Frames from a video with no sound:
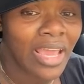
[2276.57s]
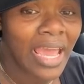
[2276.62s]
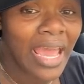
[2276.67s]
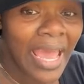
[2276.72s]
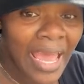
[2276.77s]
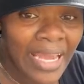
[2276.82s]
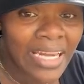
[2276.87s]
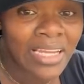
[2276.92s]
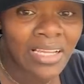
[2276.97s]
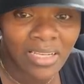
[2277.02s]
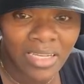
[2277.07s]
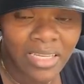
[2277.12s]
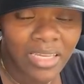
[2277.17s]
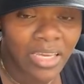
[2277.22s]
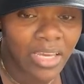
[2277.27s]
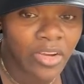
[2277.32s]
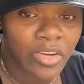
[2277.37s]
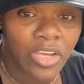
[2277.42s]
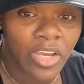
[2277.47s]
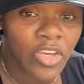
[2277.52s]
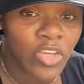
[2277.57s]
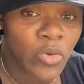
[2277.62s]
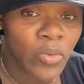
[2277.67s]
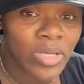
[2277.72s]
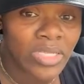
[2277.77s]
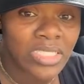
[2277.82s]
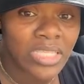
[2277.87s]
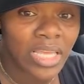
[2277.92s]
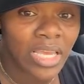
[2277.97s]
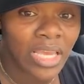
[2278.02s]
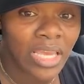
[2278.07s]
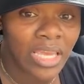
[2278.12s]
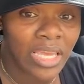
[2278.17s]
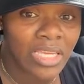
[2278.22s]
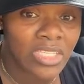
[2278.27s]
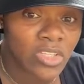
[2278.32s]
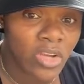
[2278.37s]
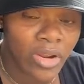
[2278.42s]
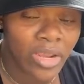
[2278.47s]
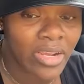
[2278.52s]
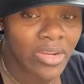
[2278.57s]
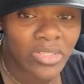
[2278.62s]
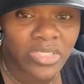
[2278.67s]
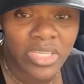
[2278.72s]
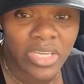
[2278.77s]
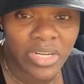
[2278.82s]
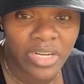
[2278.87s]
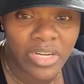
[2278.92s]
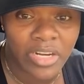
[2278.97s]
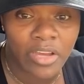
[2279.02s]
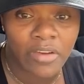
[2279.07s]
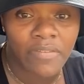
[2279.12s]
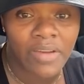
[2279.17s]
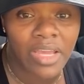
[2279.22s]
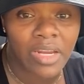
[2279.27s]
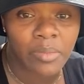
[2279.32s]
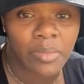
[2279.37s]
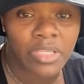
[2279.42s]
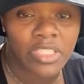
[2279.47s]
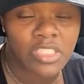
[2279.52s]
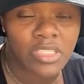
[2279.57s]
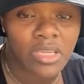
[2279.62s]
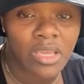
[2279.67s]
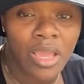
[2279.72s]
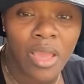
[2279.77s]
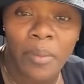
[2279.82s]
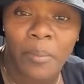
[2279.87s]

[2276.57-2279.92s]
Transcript: at Elite Hair Care USA is our hair, skin, and nail vitamins?